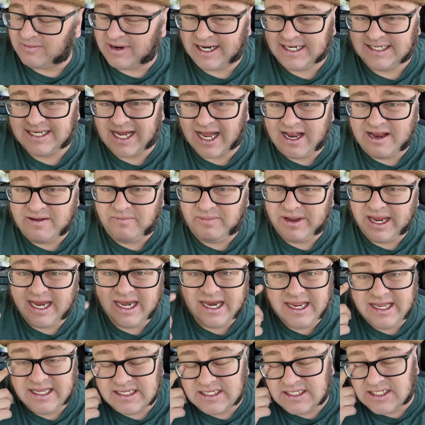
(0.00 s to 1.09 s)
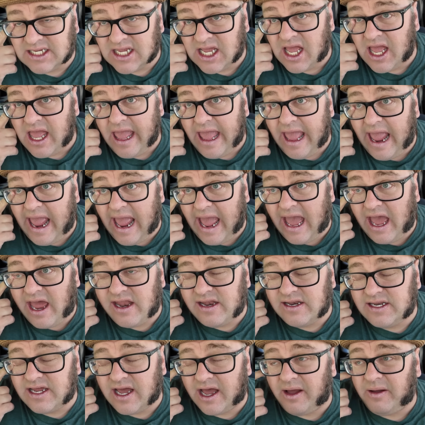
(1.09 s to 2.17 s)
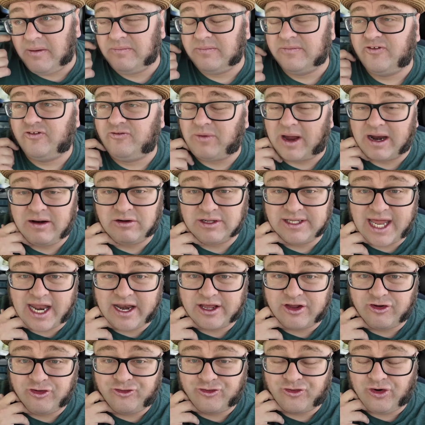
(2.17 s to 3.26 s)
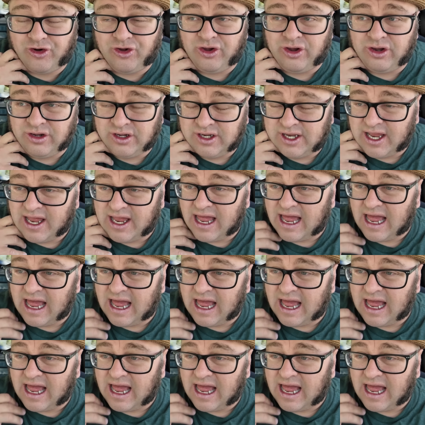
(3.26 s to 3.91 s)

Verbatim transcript: My diabetes had um, spiraled out of control.